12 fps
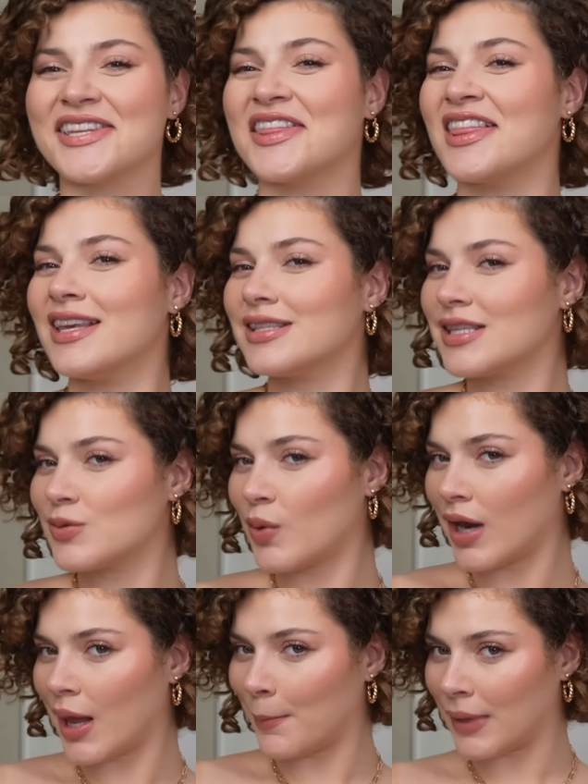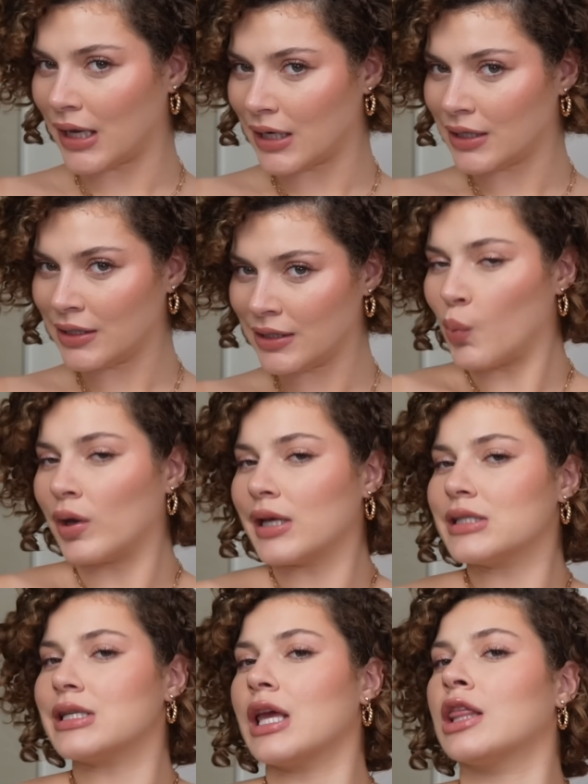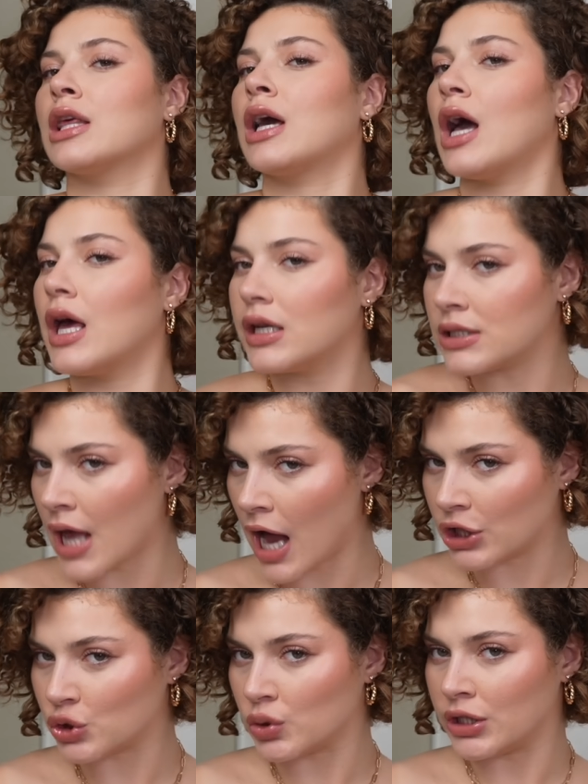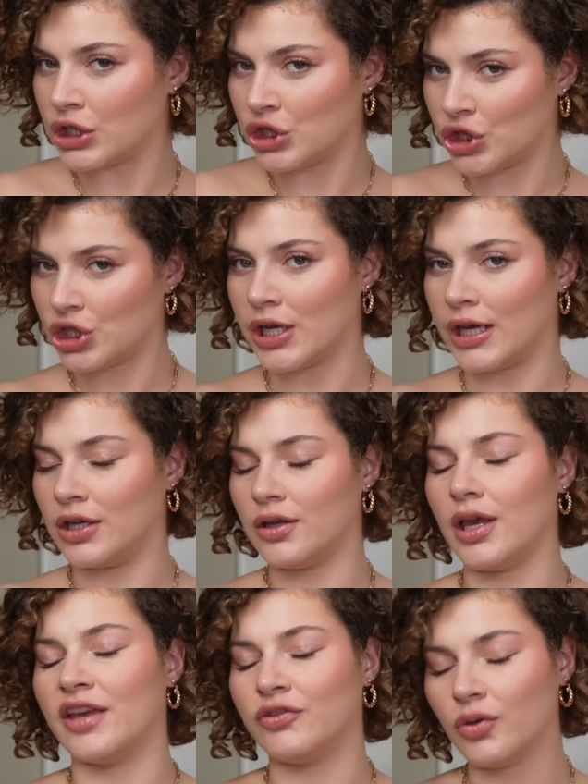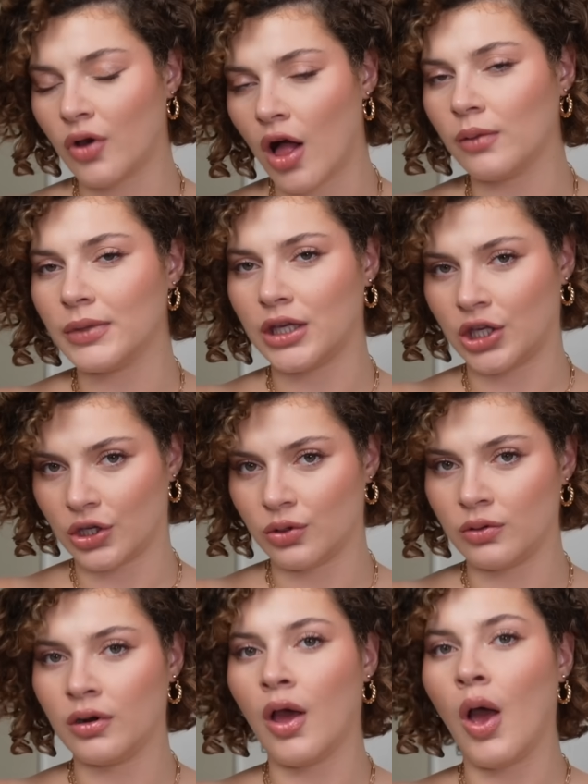See, this is what I mean when I say the cut is actually chic. If you call me cute,